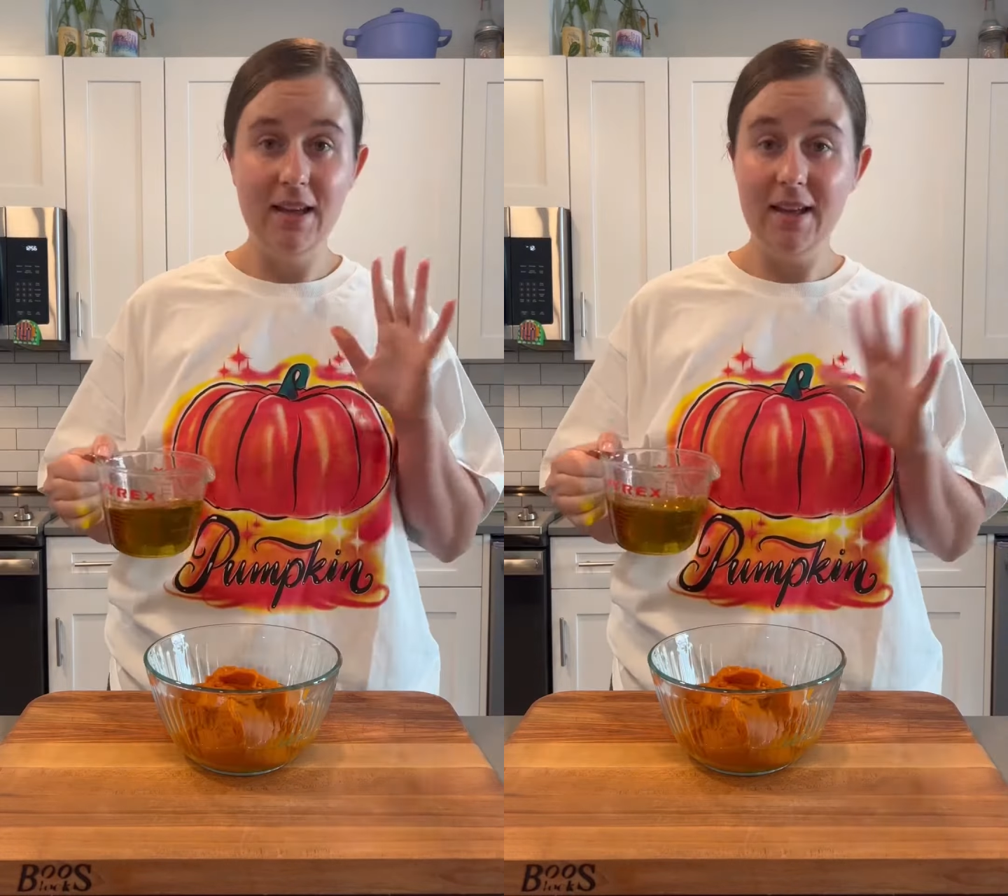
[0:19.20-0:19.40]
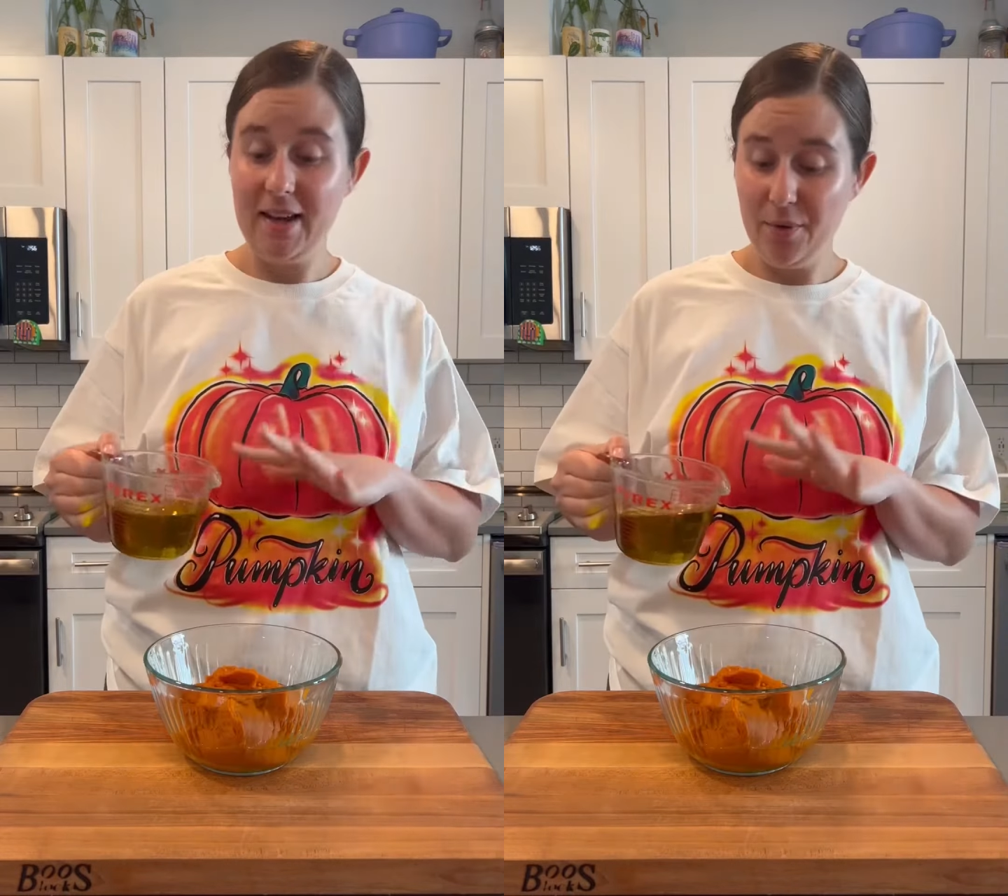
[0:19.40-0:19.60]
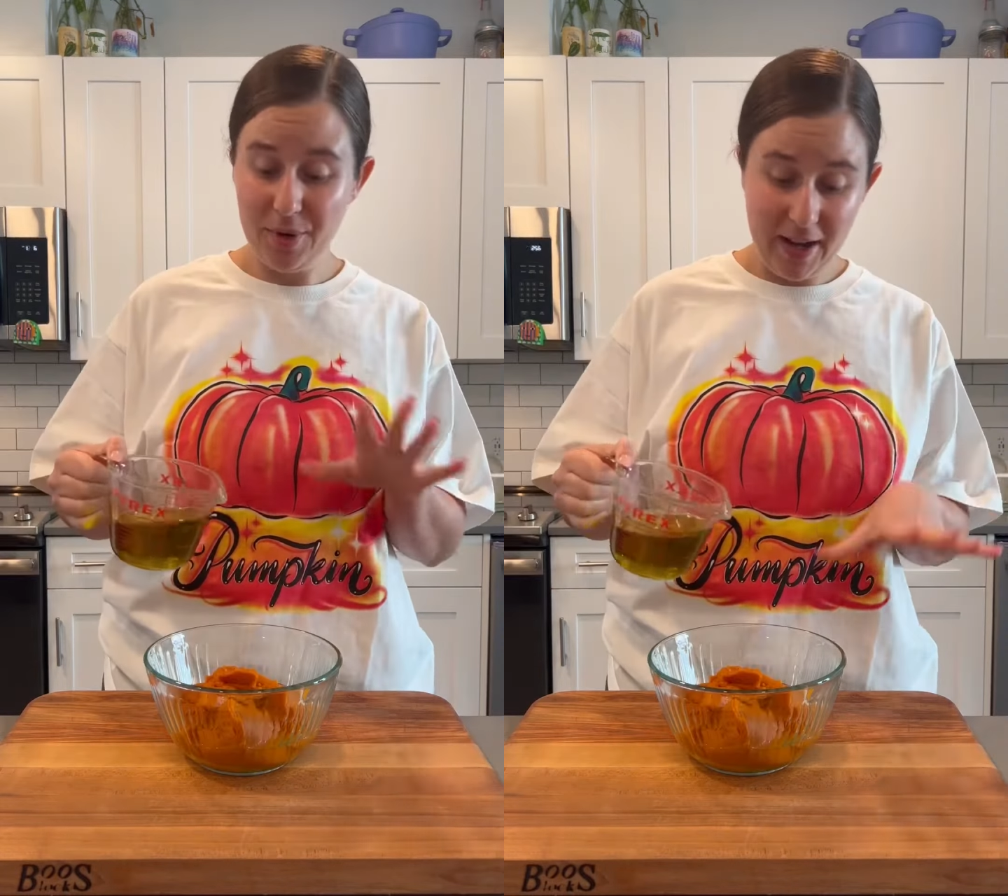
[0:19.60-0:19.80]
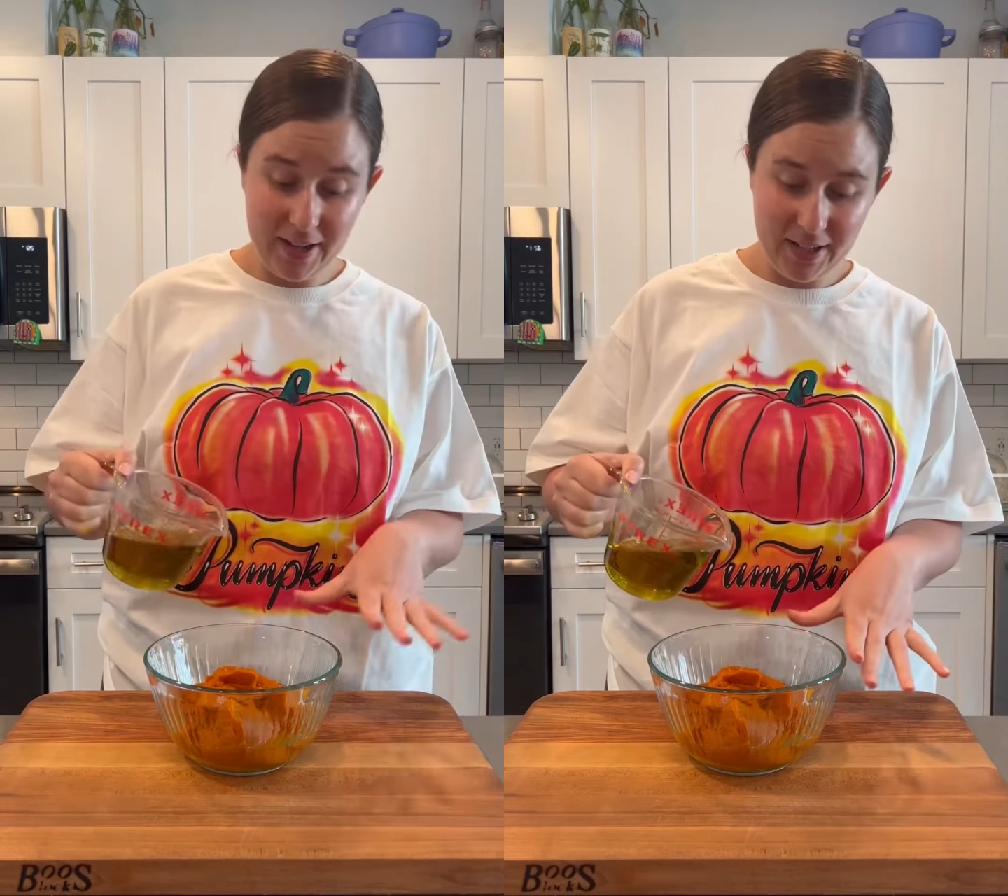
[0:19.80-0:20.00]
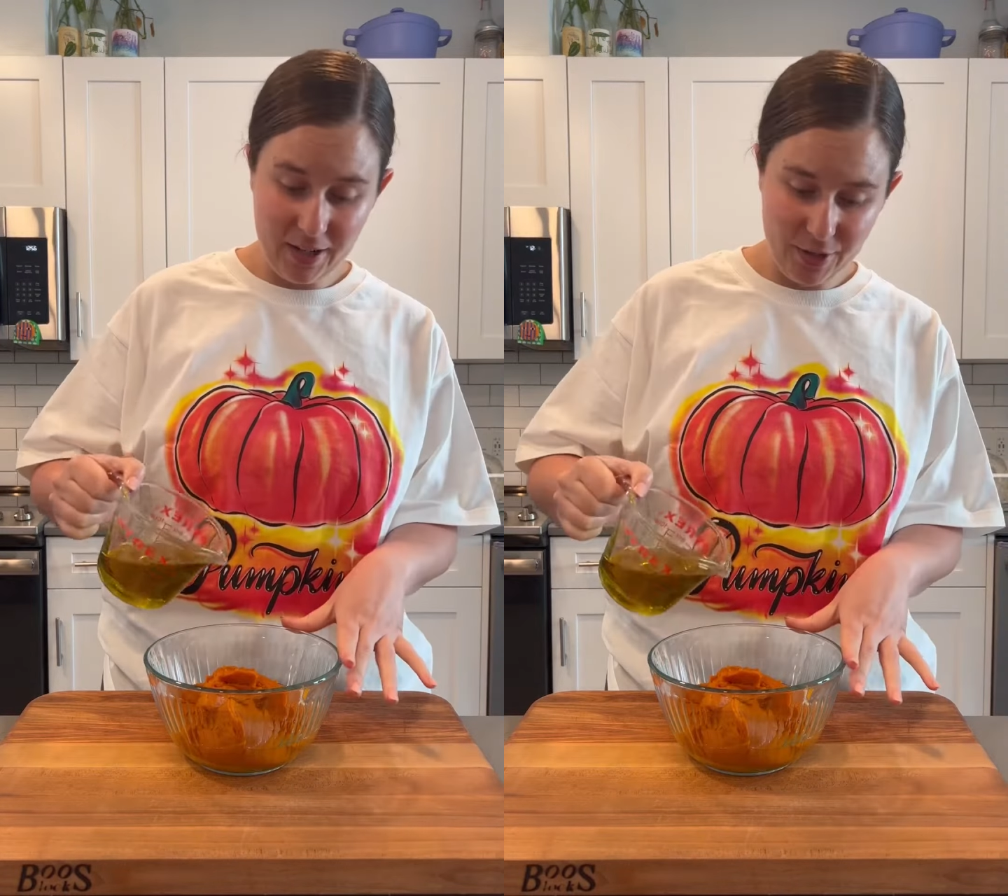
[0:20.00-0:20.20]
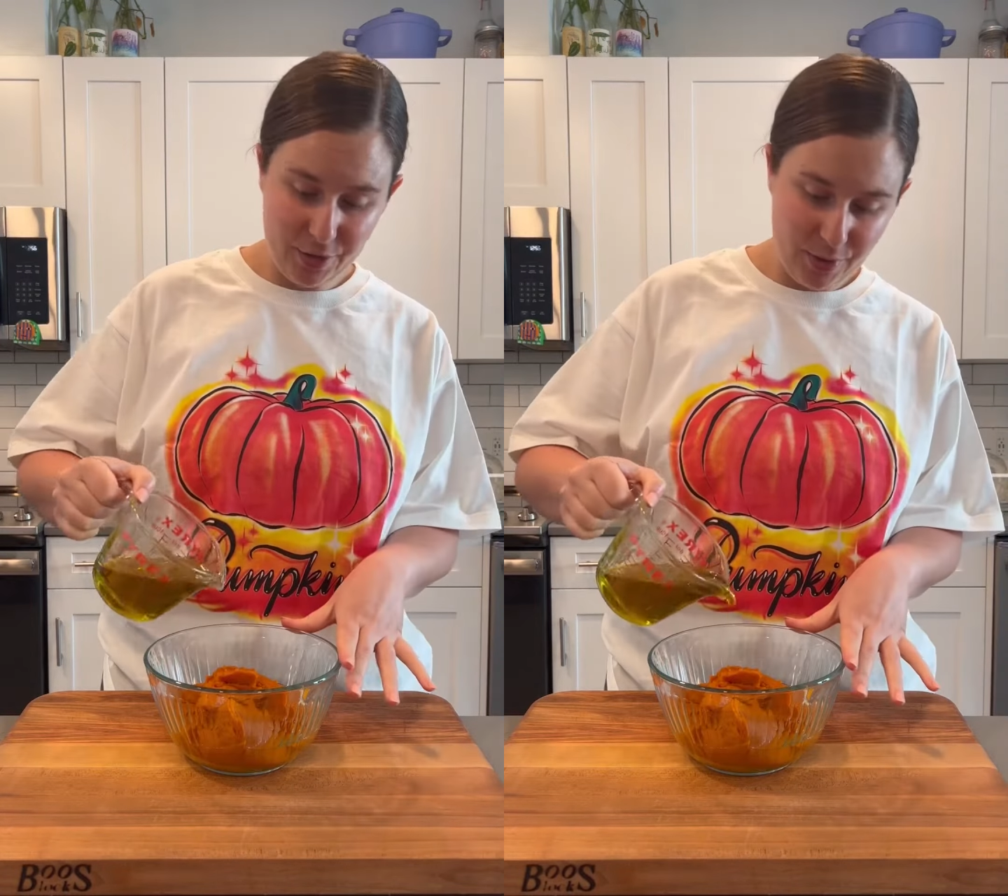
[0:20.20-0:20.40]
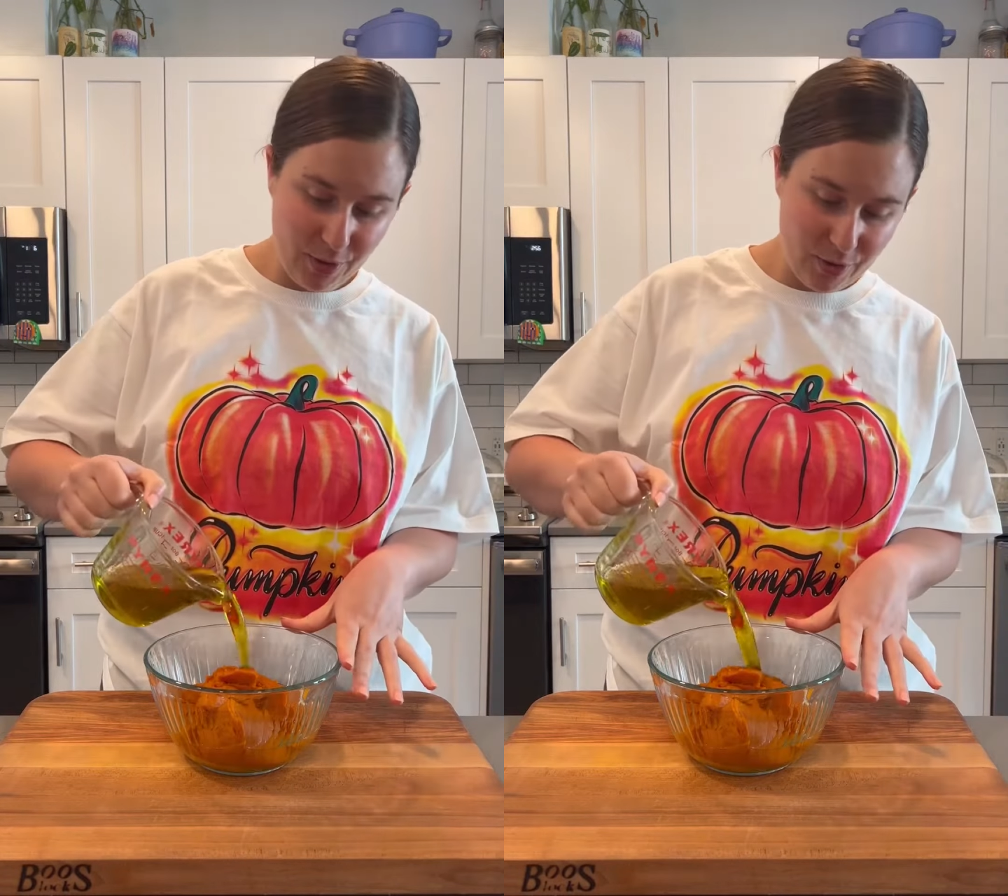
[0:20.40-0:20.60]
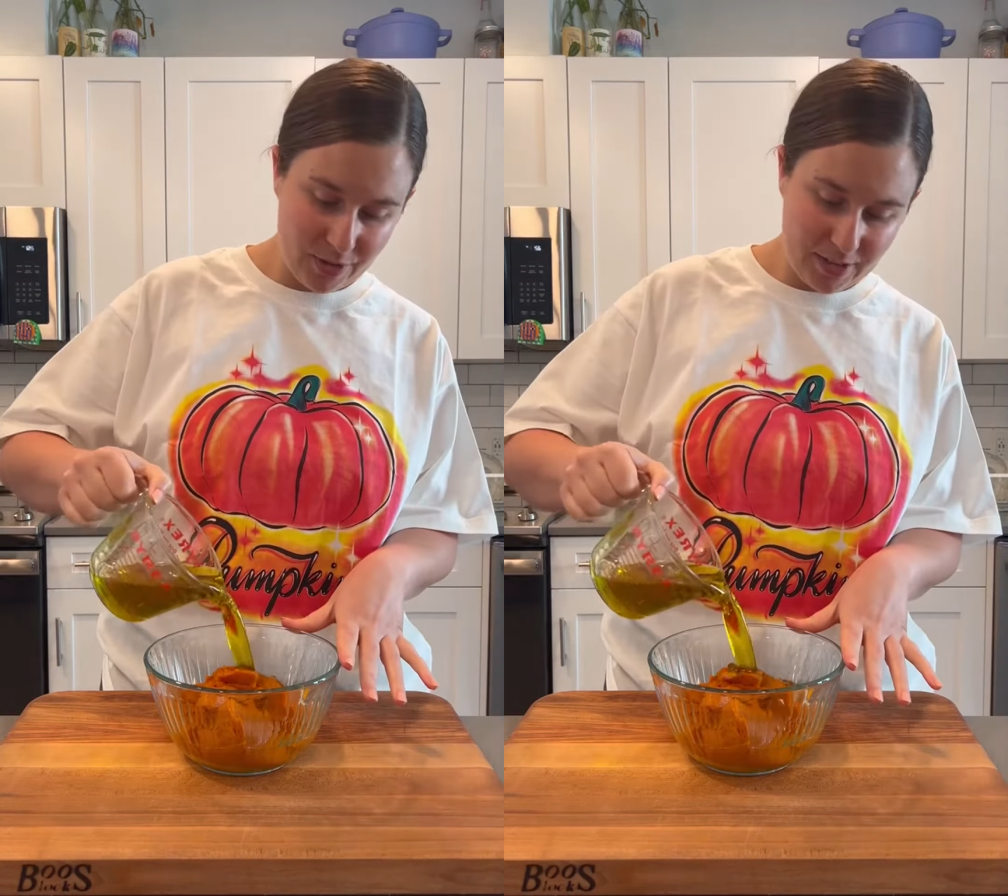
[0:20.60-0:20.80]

Now we're adding our 3/4